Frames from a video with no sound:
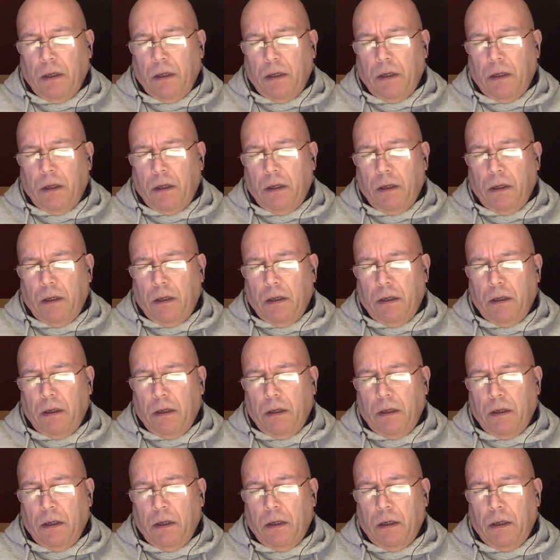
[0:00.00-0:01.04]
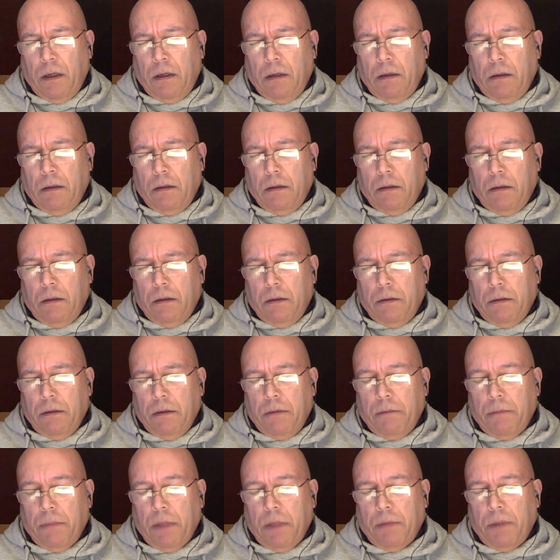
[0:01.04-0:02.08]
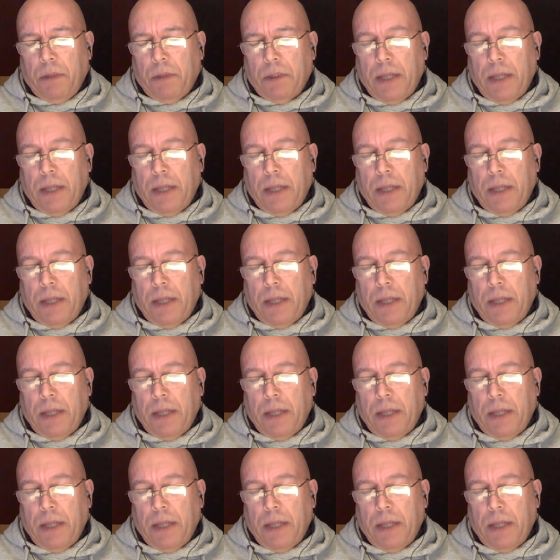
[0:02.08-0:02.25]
uh, I'm going